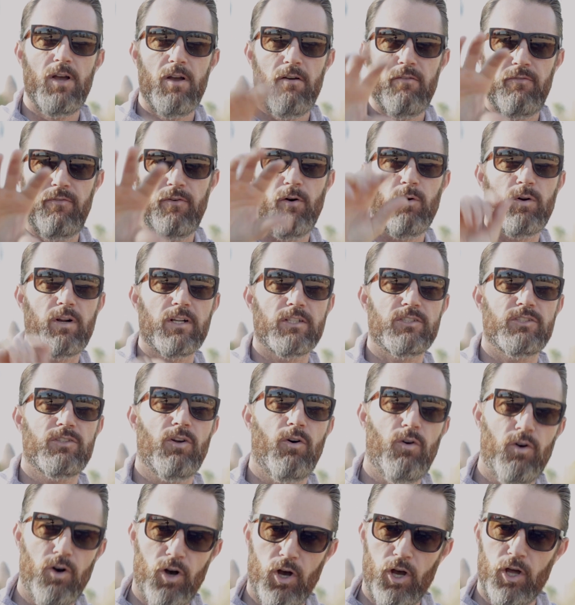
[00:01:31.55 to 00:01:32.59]
focused
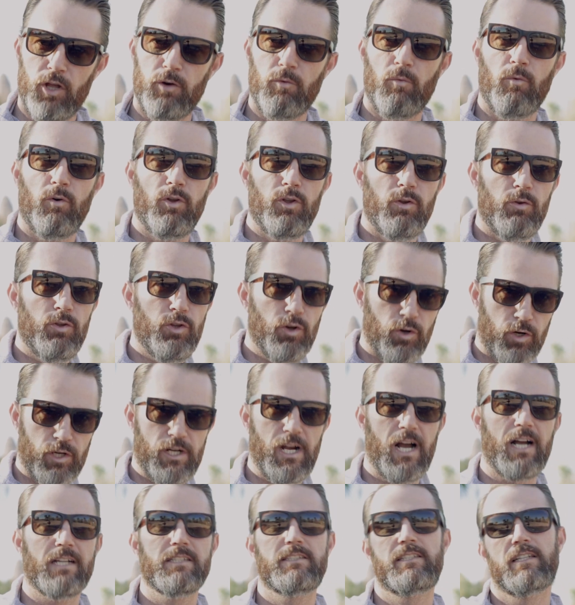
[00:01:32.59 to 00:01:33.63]
on your
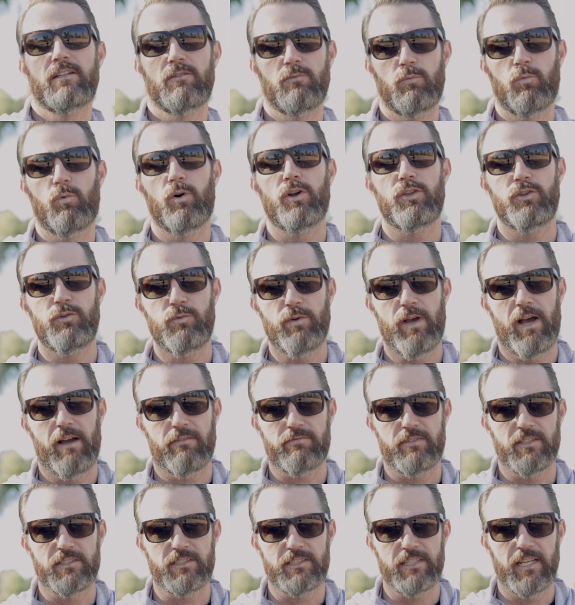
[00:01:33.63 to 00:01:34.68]
content, what you
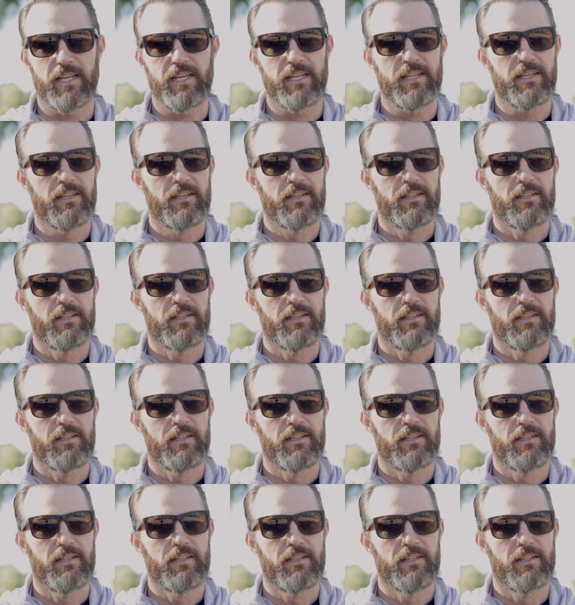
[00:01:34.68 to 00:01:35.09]
have to say.